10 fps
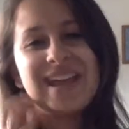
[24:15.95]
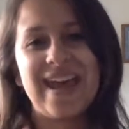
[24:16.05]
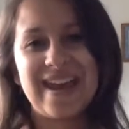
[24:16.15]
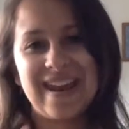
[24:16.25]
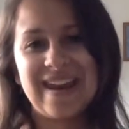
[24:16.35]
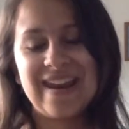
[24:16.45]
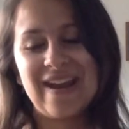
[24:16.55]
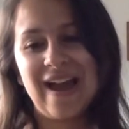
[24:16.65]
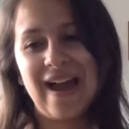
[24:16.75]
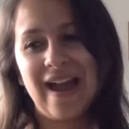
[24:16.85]
10,
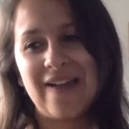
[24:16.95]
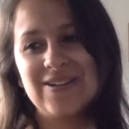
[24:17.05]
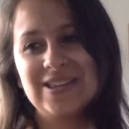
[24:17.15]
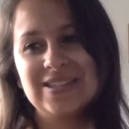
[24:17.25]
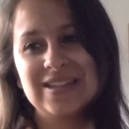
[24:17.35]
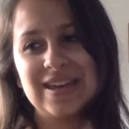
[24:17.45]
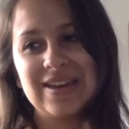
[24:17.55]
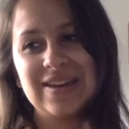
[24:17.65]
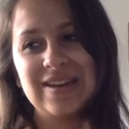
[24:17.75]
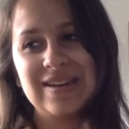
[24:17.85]
I would
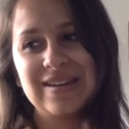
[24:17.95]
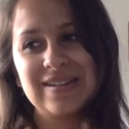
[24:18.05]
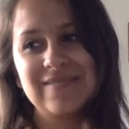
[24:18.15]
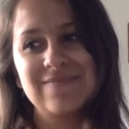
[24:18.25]
say,